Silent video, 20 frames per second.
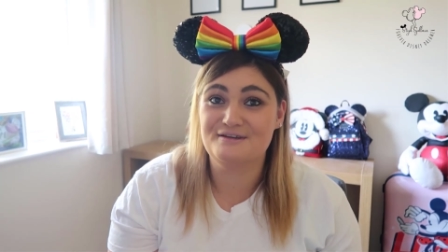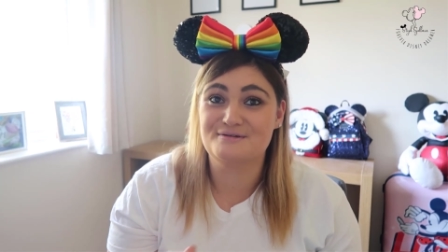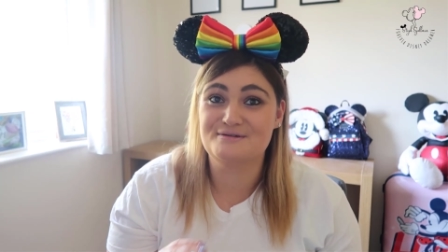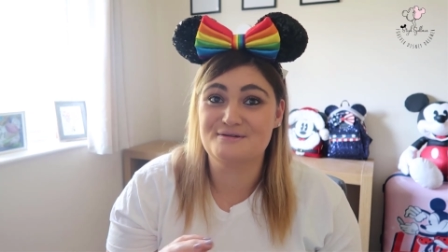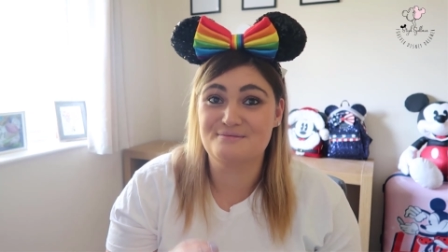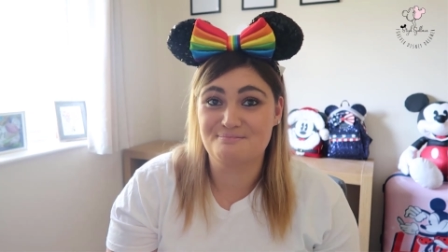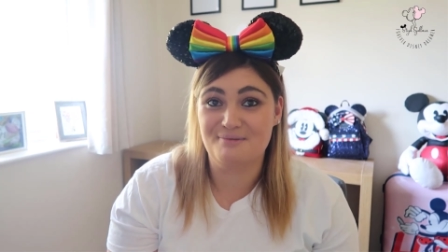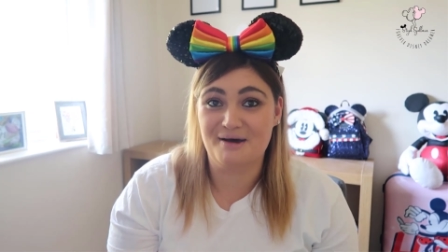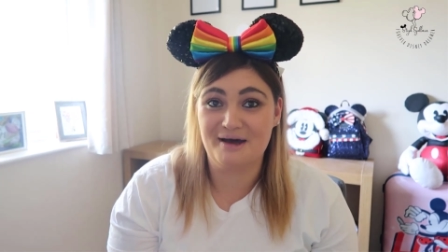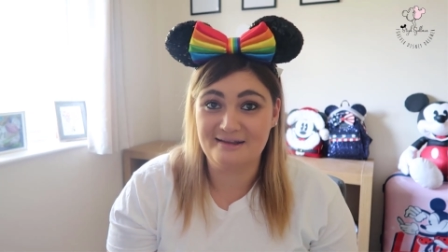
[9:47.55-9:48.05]
It was
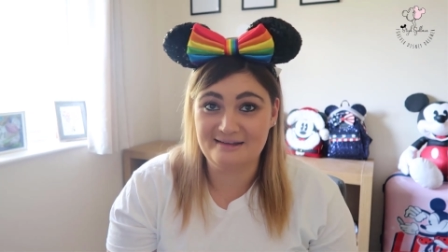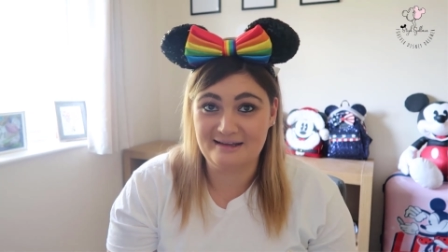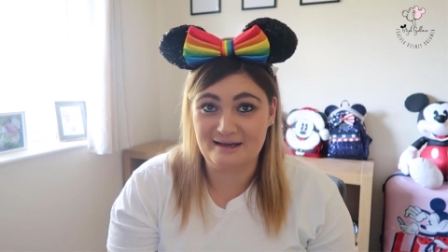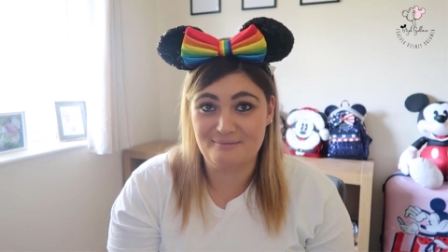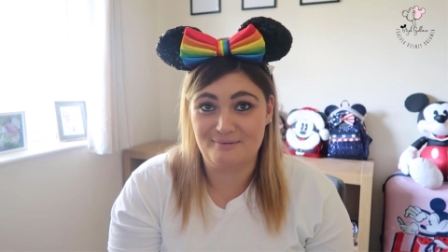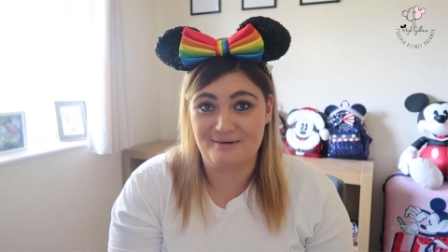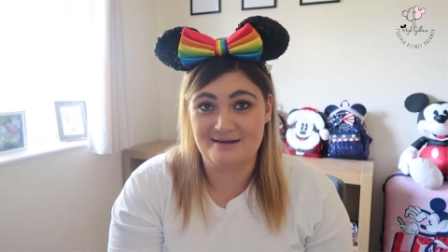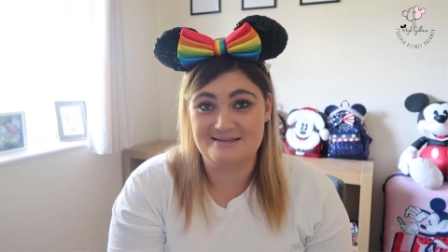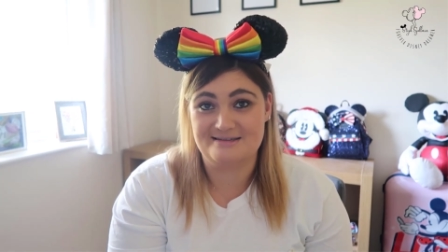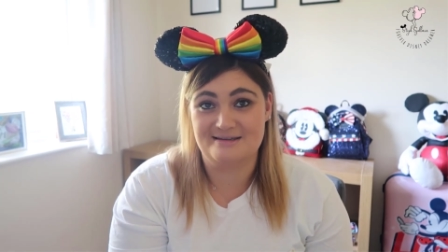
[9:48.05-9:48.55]
a birthday
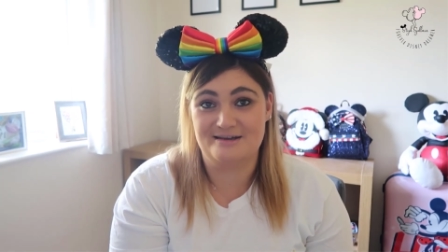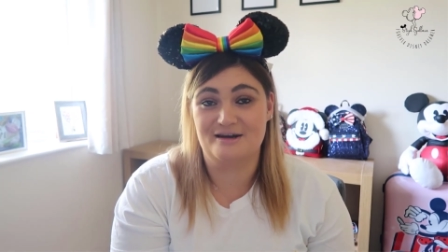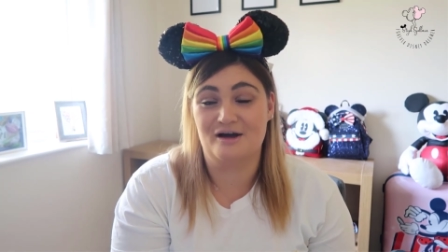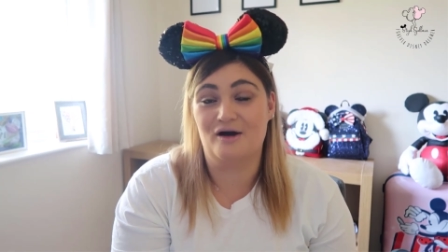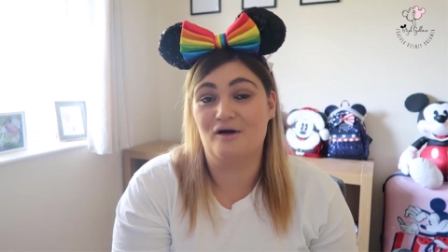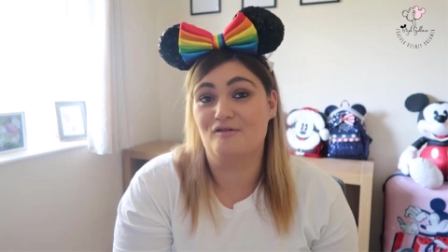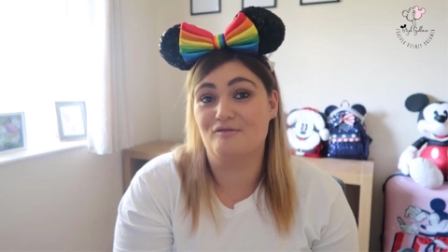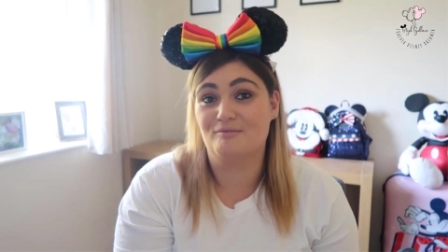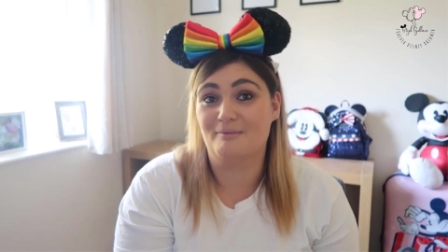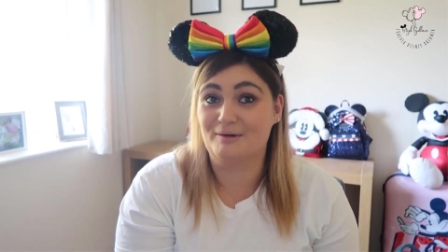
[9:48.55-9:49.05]
present
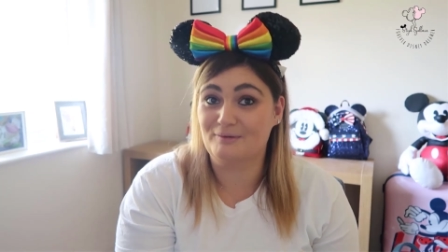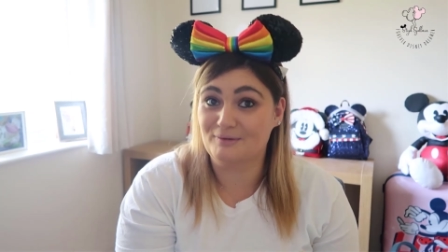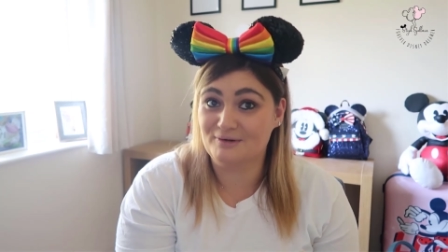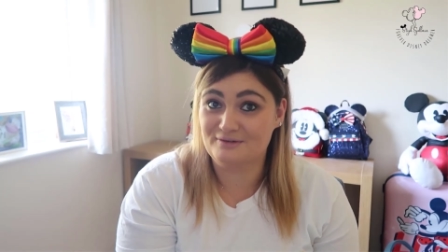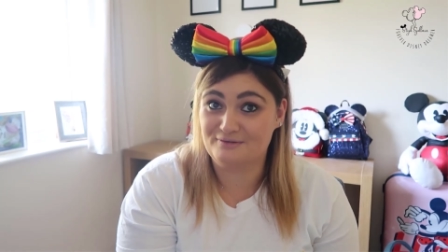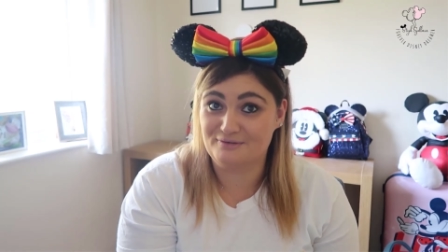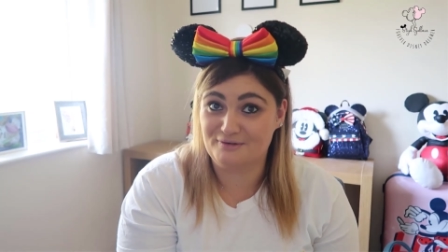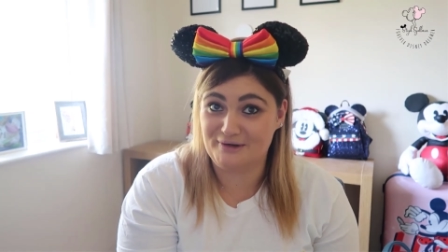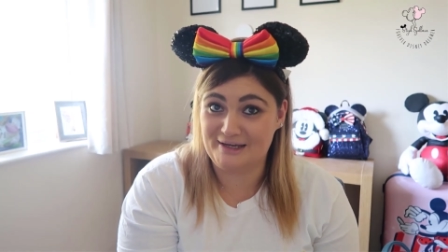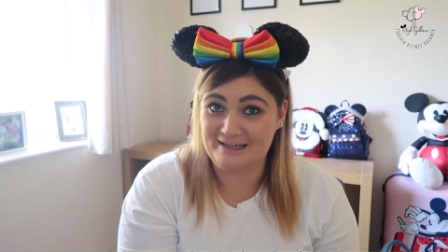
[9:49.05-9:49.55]
off my
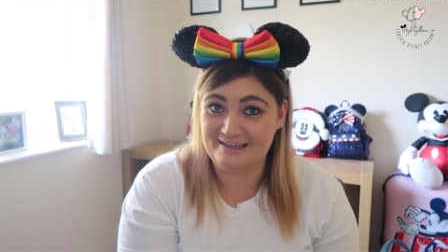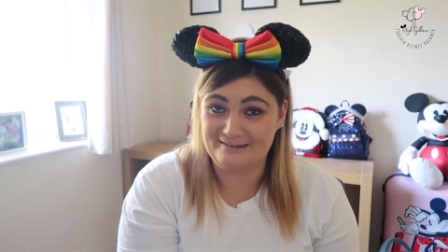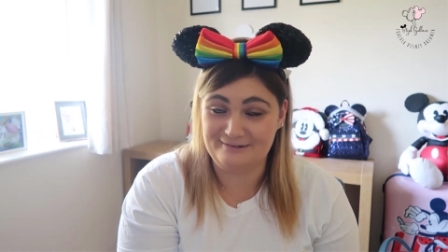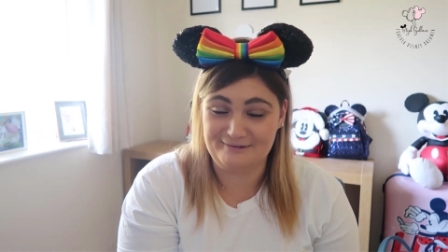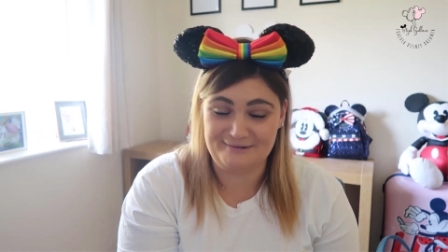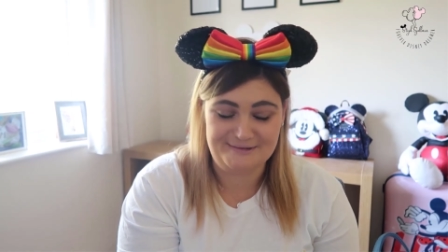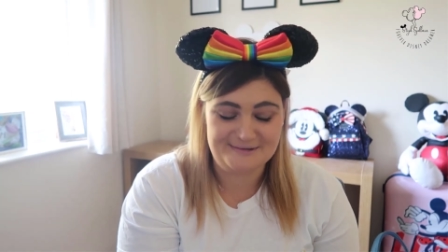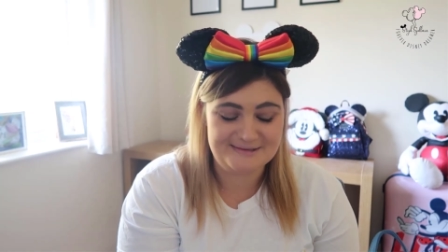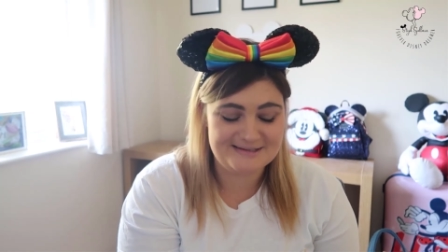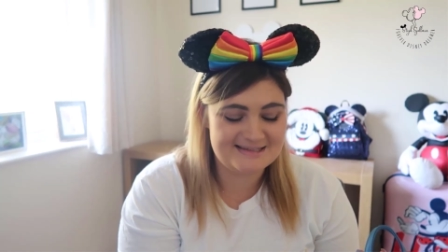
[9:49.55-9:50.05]
wonderful
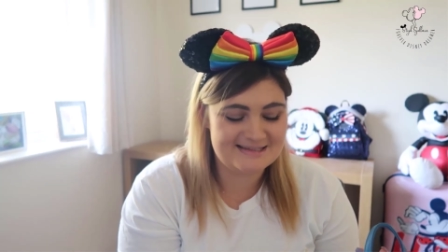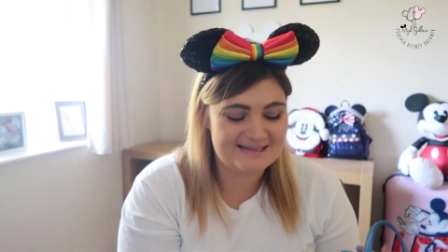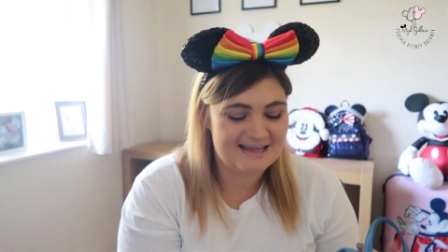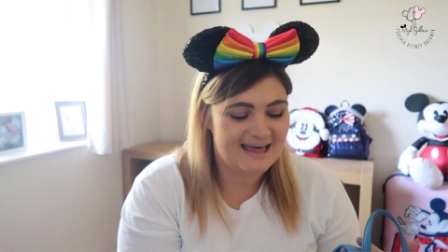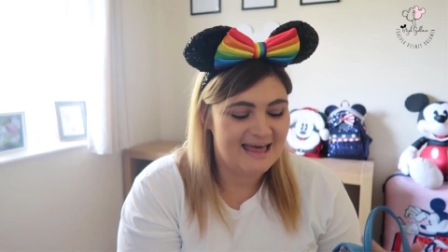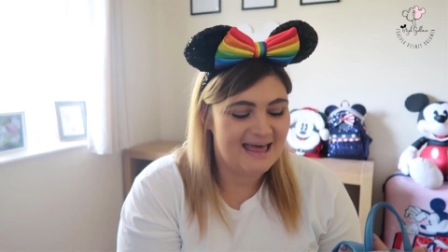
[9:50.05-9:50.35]
in-laws,